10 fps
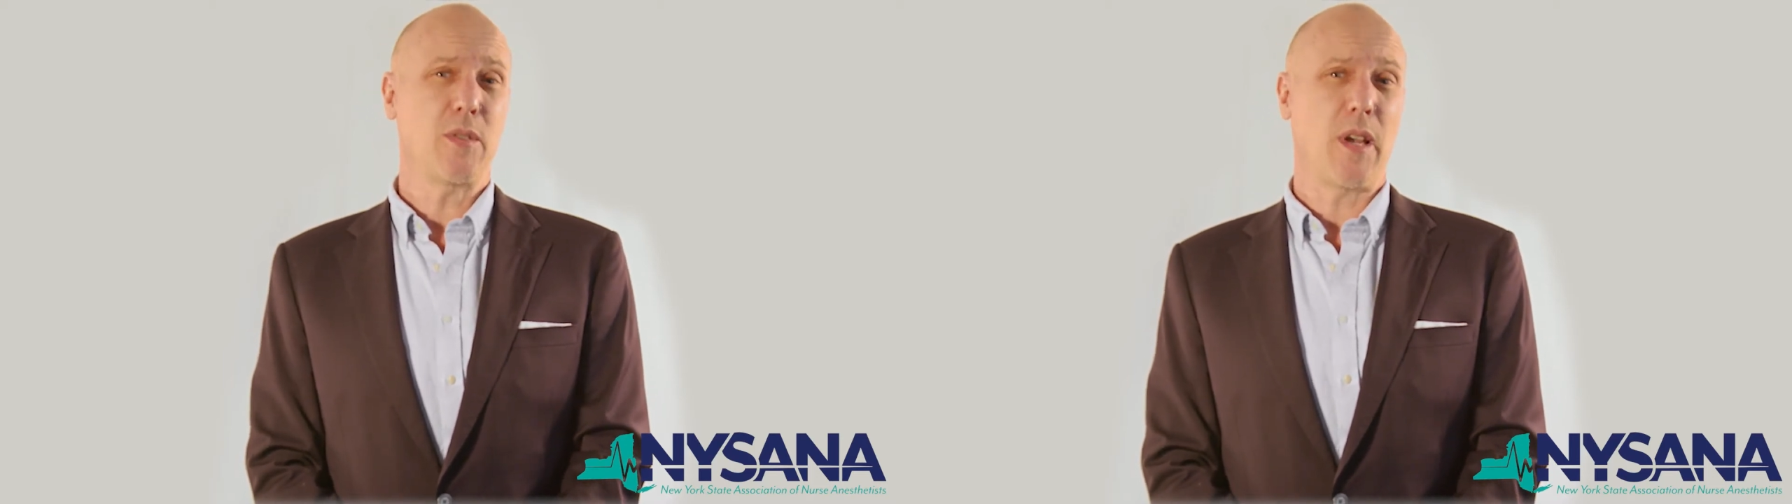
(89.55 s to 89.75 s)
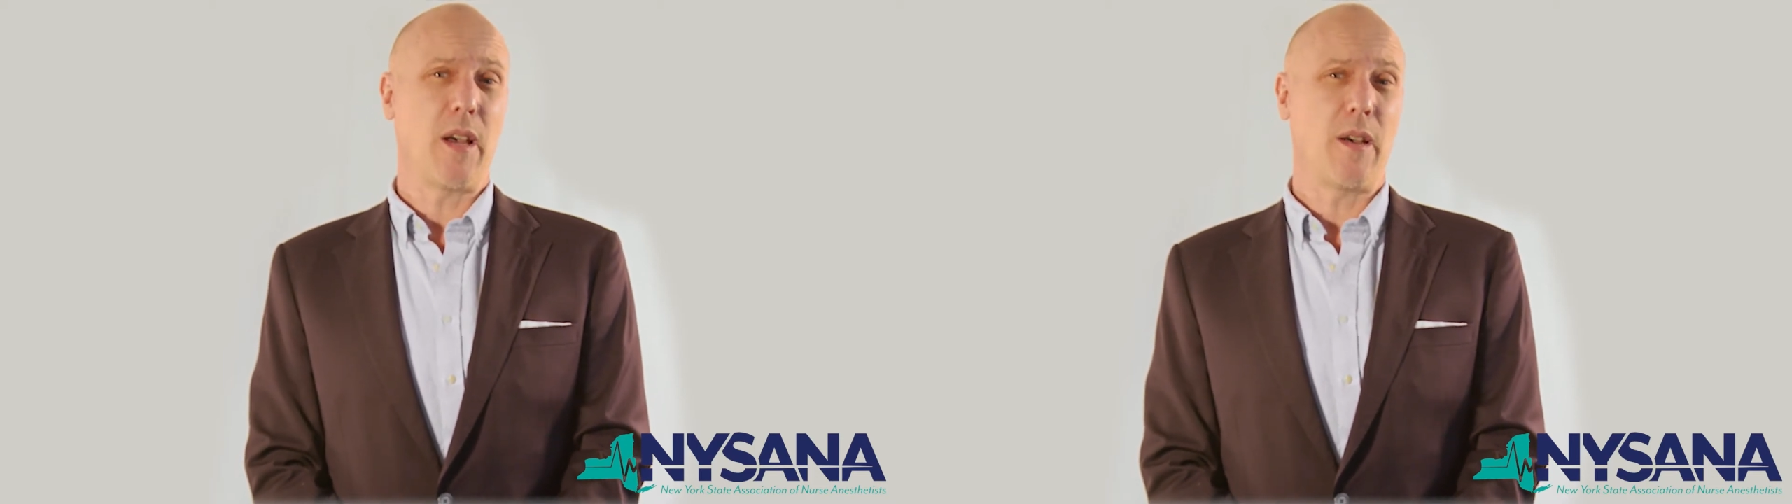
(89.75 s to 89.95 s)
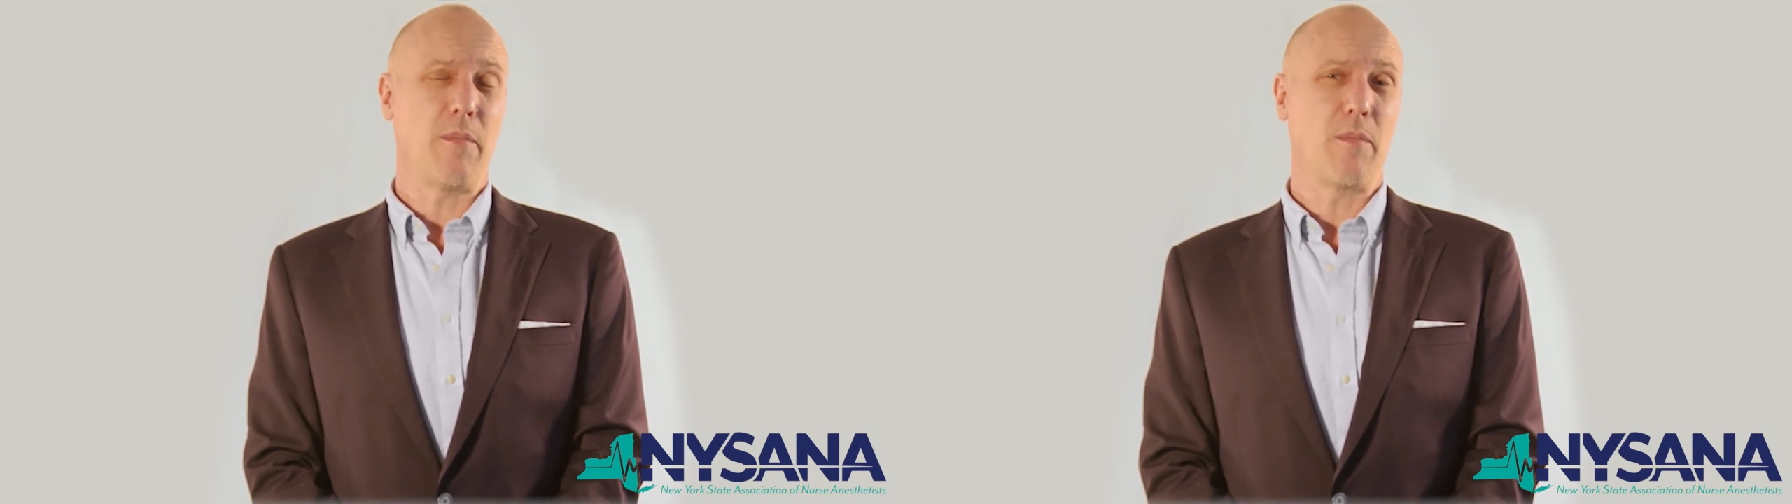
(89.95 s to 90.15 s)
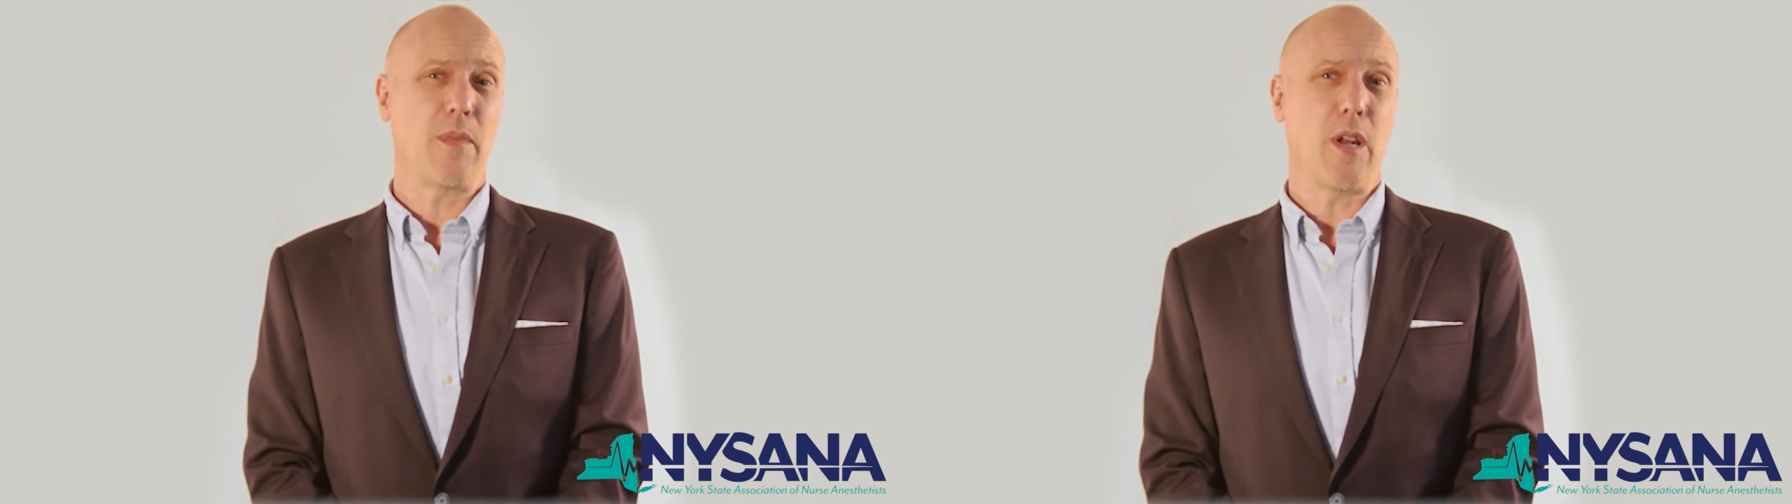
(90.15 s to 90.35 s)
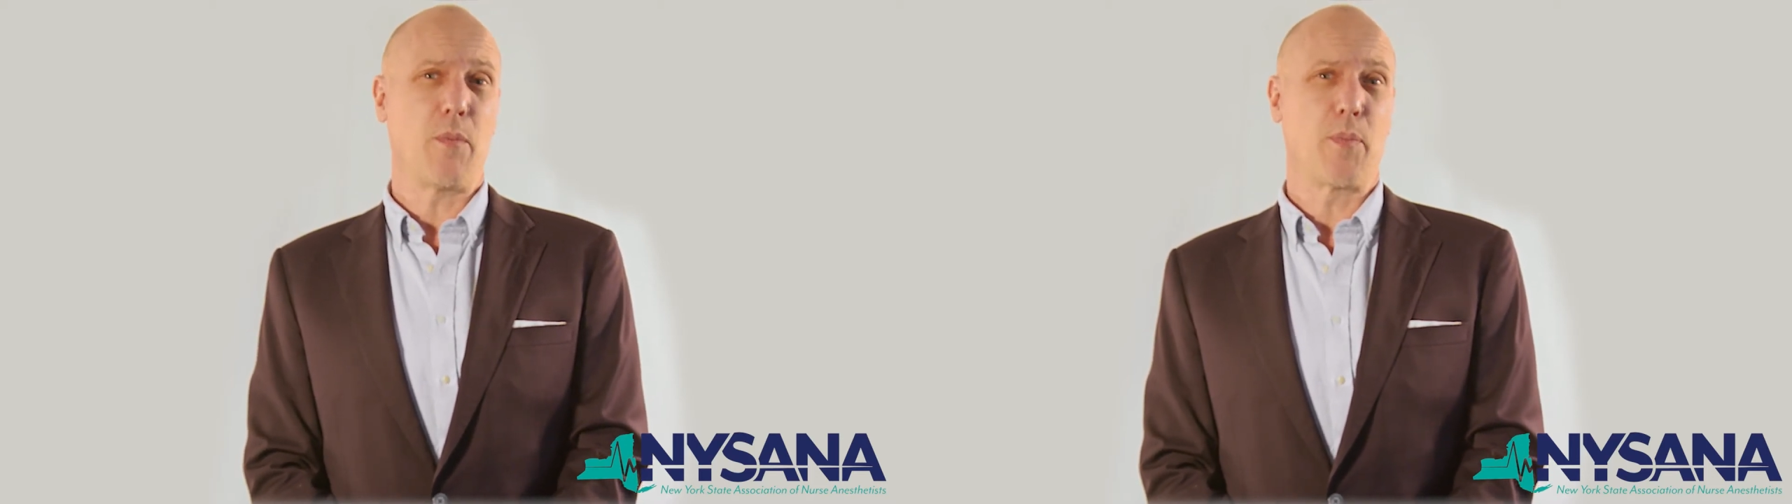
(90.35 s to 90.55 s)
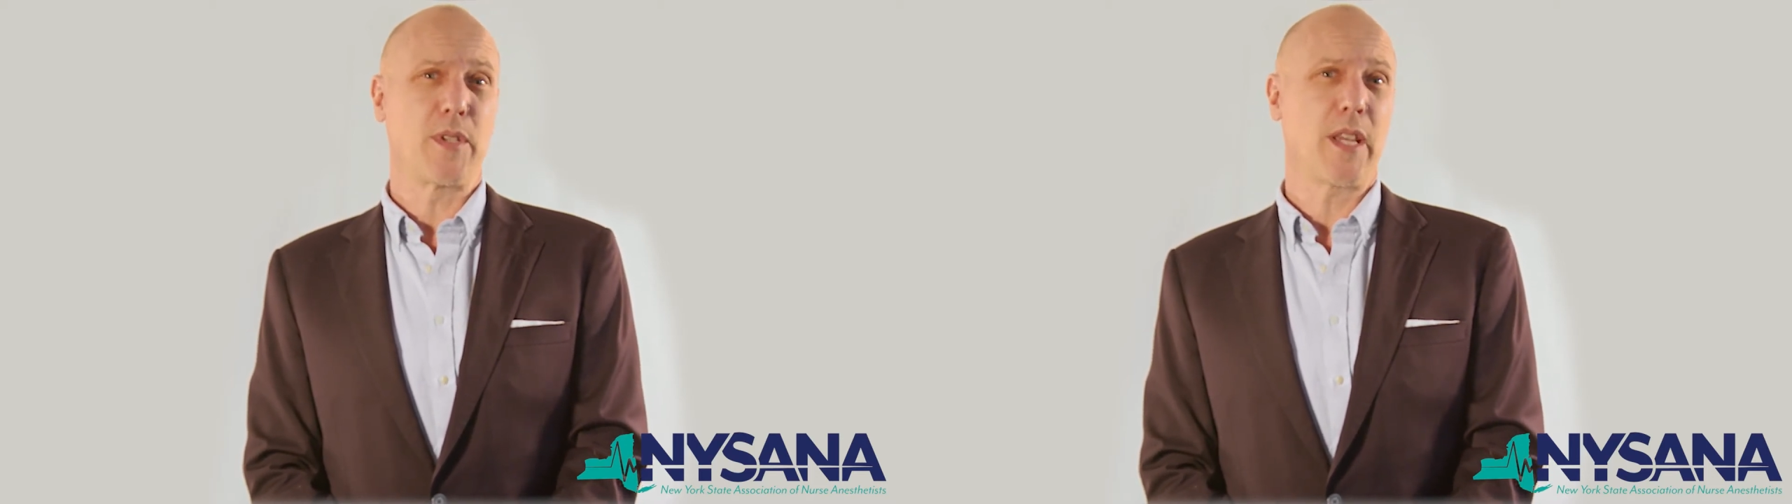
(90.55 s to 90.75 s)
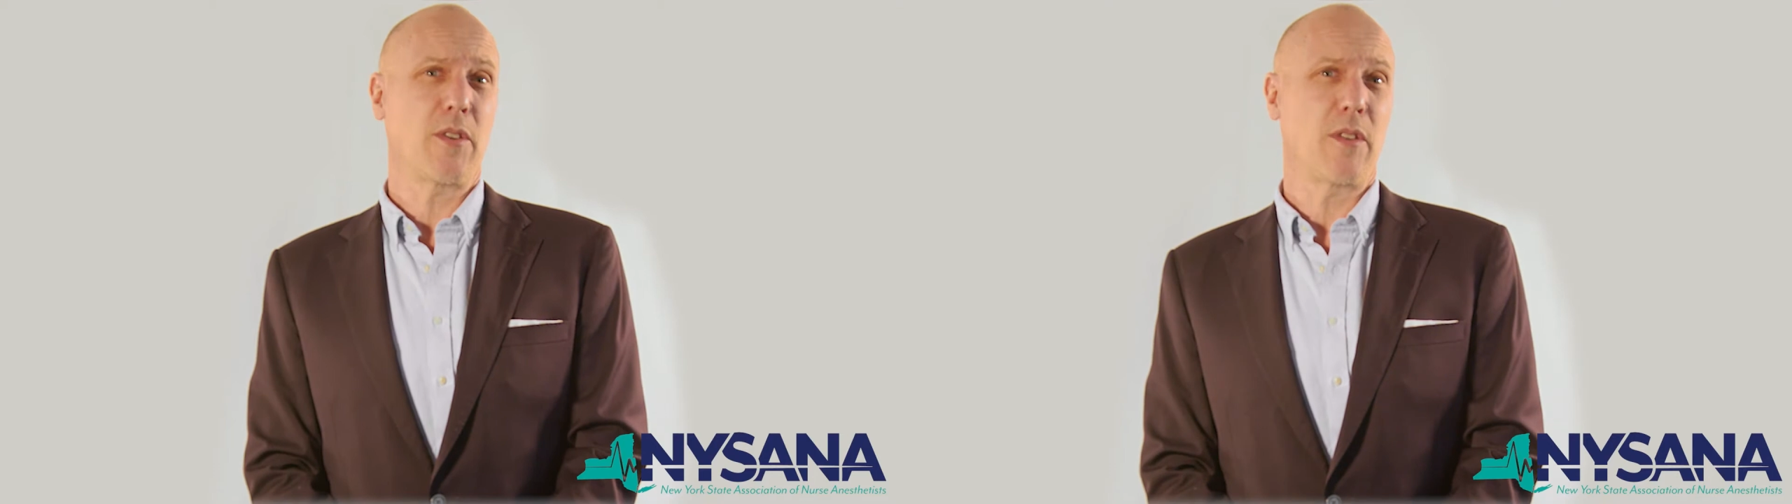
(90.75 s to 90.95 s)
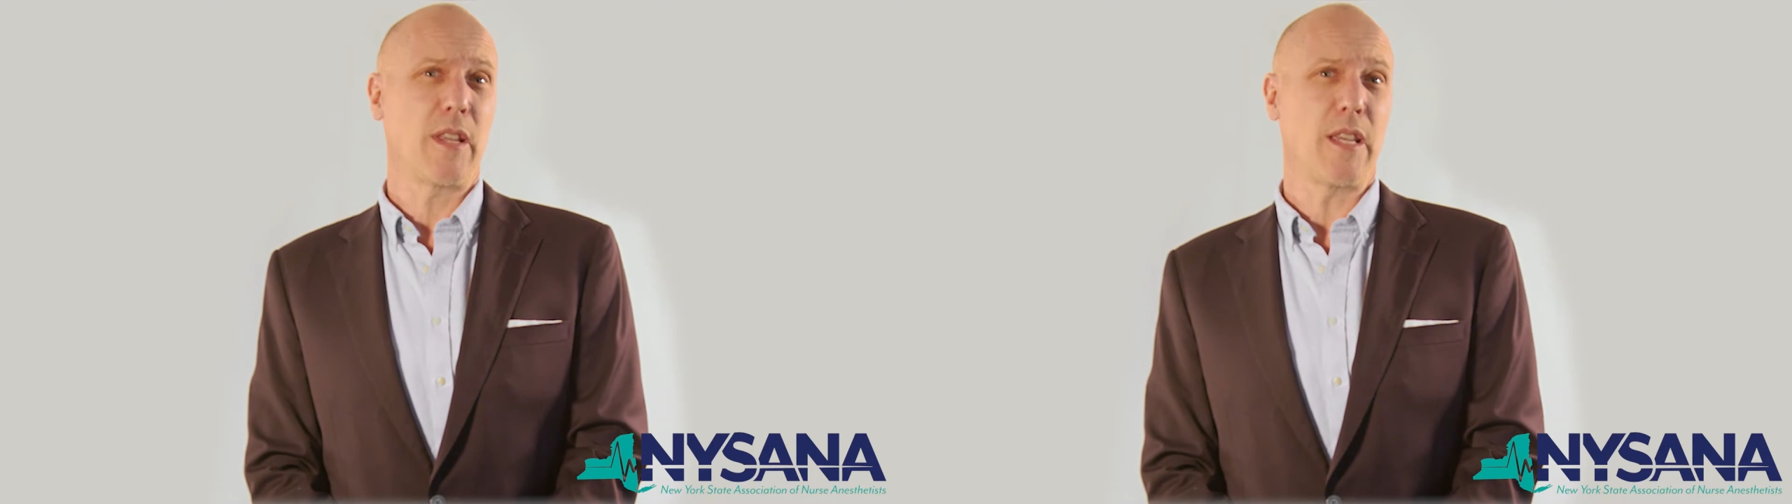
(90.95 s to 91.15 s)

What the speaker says: particularly,